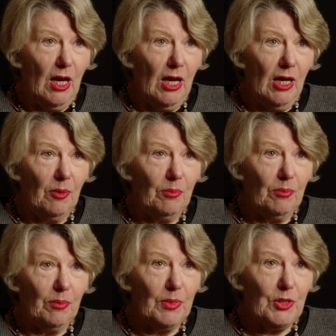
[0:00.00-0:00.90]

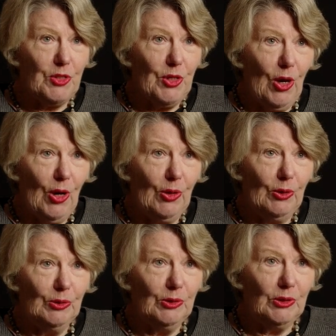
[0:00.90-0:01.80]
Um,
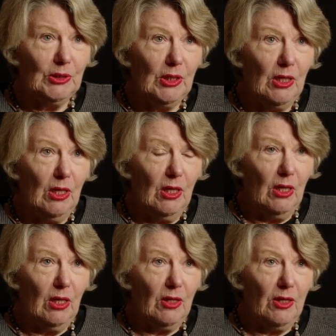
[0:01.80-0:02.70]
so
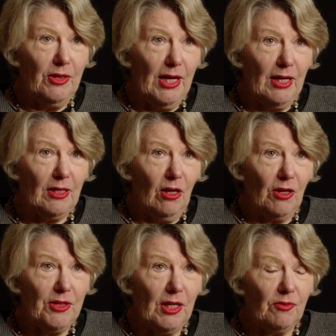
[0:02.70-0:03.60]
that
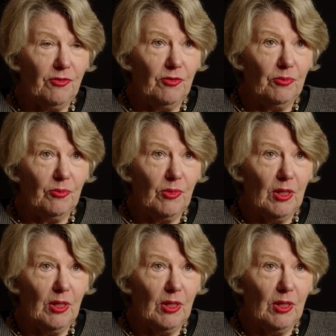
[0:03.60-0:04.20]
I think from